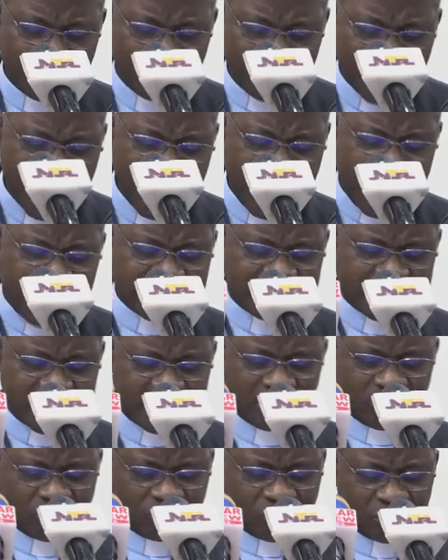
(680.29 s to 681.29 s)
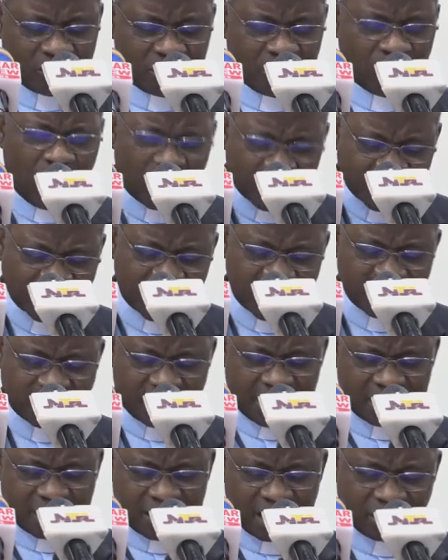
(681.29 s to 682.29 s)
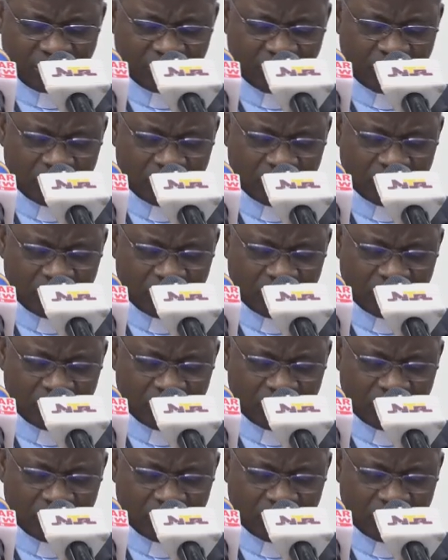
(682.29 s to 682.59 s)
pay attention, urgent attention